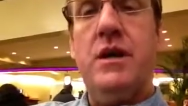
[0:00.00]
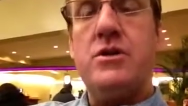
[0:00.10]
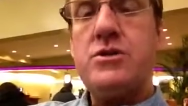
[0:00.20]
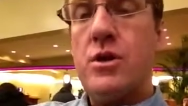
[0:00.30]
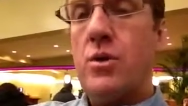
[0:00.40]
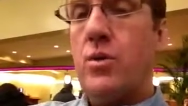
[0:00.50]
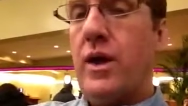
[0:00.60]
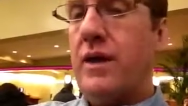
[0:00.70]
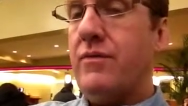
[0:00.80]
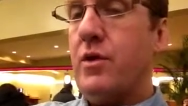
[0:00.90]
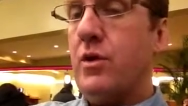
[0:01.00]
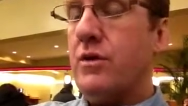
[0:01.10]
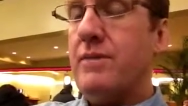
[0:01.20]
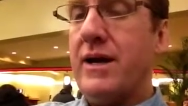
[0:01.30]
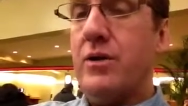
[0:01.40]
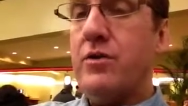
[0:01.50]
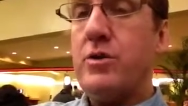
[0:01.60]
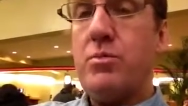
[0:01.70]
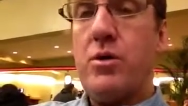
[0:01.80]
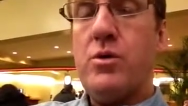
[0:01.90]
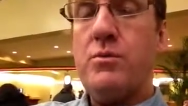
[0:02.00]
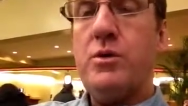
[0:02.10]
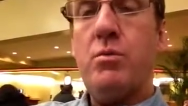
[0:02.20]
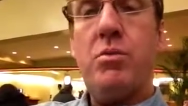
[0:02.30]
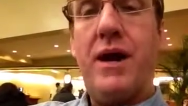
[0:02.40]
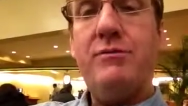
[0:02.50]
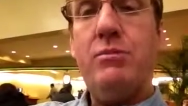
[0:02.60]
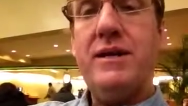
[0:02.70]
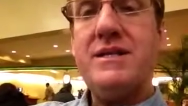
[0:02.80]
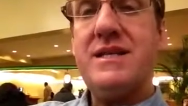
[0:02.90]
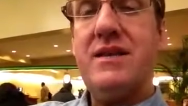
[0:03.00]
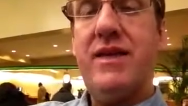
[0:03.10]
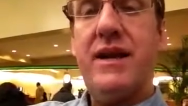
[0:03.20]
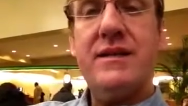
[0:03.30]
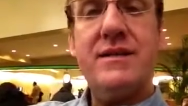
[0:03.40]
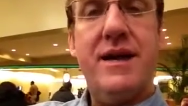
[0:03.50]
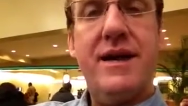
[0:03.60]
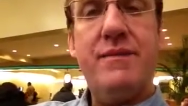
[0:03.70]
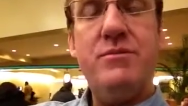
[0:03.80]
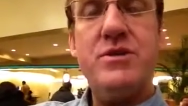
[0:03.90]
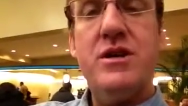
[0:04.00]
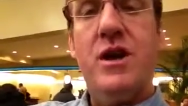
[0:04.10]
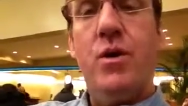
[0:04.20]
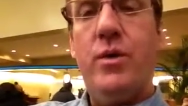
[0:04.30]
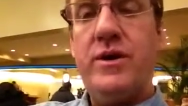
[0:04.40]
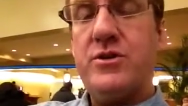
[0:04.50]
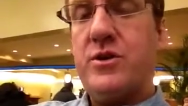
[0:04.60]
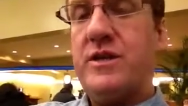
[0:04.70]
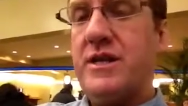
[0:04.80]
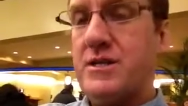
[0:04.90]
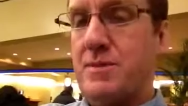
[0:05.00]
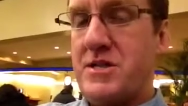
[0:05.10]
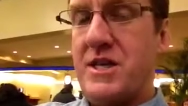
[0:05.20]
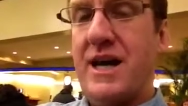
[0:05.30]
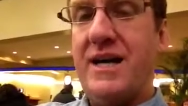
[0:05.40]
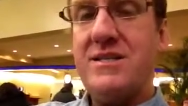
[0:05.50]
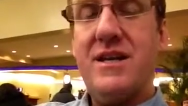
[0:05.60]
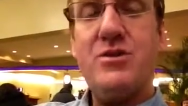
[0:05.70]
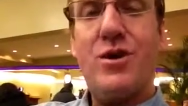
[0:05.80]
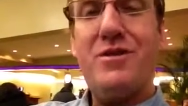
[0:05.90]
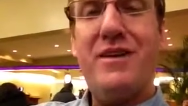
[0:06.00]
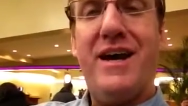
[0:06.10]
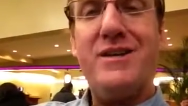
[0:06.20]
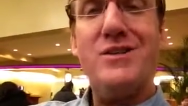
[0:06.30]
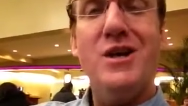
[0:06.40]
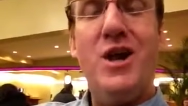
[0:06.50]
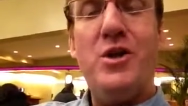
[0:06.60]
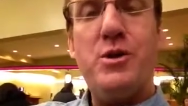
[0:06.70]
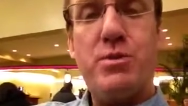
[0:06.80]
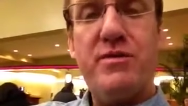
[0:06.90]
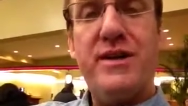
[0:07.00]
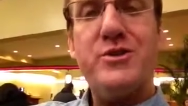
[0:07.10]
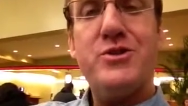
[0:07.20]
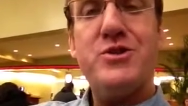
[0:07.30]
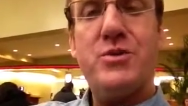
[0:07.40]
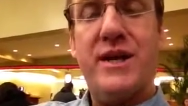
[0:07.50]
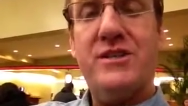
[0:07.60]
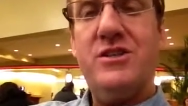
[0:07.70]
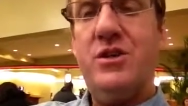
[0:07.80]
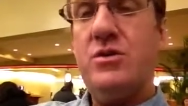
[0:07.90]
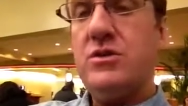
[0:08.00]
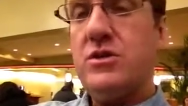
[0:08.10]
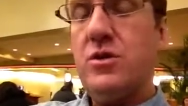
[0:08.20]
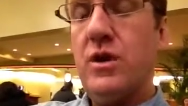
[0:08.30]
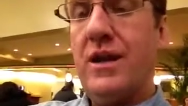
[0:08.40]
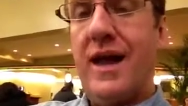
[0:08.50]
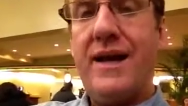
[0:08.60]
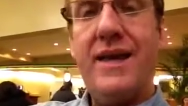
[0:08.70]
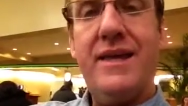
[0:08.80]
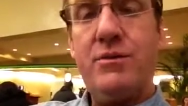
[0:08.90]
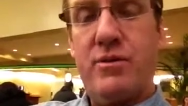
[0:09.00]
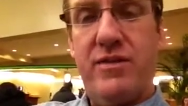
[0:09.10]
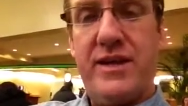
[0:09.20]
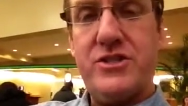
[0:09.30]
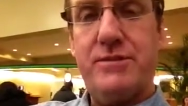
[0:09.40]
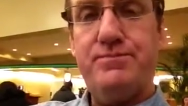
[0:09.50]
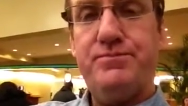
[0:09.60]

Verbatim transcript: So if you look back over your program, you'll probably see that at times when you turned in especially high stakes artifacts, your professors directed you to lock in a reflection.